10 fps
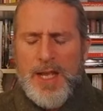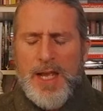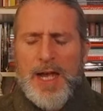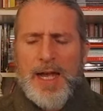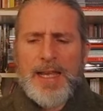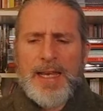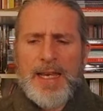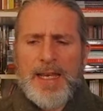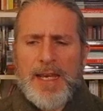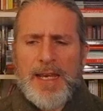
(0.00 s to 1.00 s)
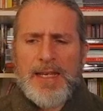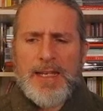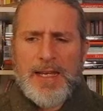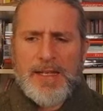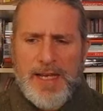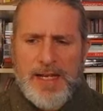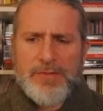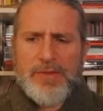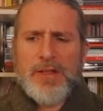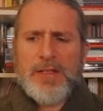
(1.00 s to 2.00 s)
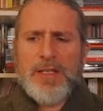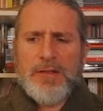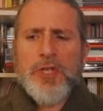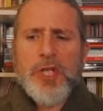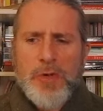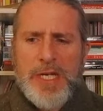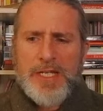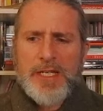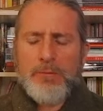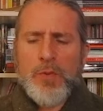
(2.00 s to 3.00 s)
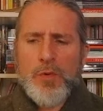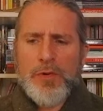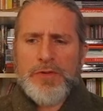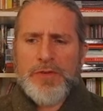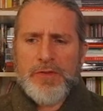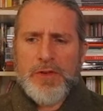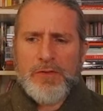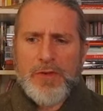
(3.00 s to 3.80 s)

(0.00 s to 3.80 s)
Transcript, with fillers: Uh, and and kind of an decreasing importance of, of,